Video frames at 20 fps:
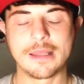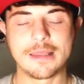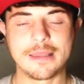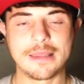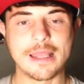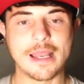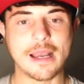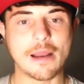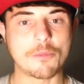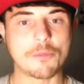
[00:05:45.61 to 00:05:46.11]

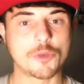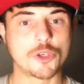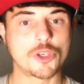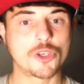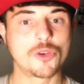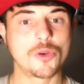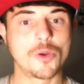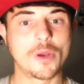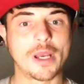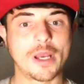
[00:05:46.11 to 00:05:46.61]
then I'm
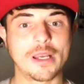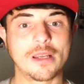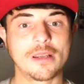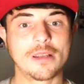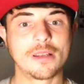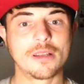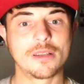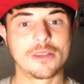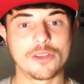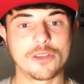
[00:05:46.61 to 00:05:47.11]
sure
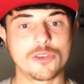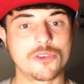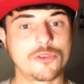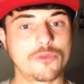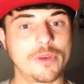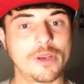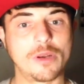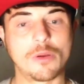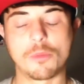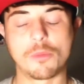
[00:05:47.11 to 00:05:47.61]
the
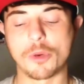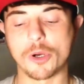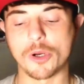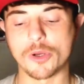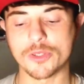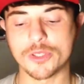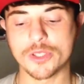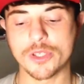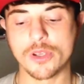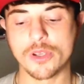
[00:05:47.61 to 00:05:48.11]
Torino
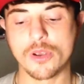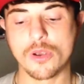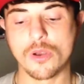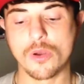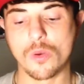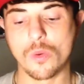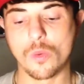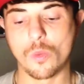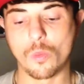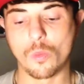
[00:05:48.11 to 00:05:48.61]
boss
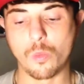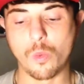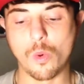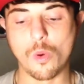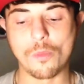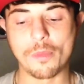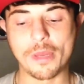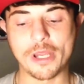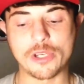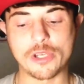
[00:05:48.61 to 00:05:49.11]

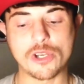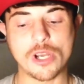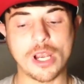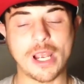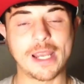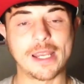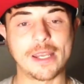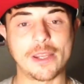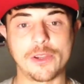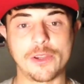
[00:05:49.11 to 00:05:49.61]
won't be
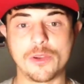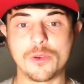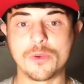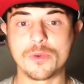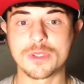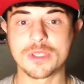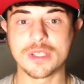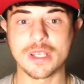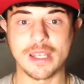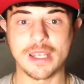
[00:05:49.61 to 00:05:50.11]
shy to
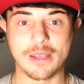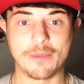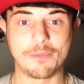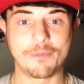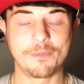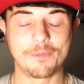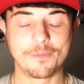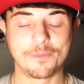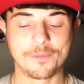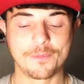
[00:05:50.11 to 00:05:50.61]
use him
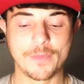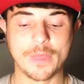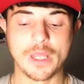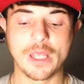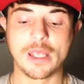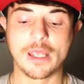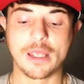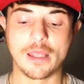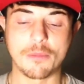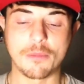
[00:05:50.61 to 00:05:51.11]

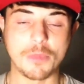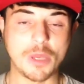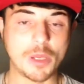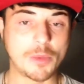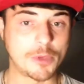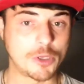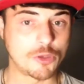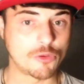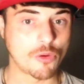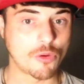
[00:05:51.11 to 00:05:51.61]
and
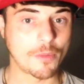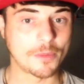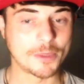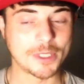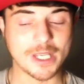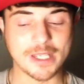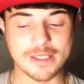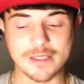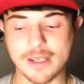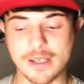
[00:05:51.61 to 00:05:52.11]
maybe drop
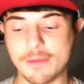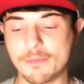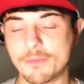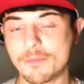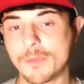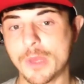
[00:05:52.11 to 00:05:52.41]
Zaza.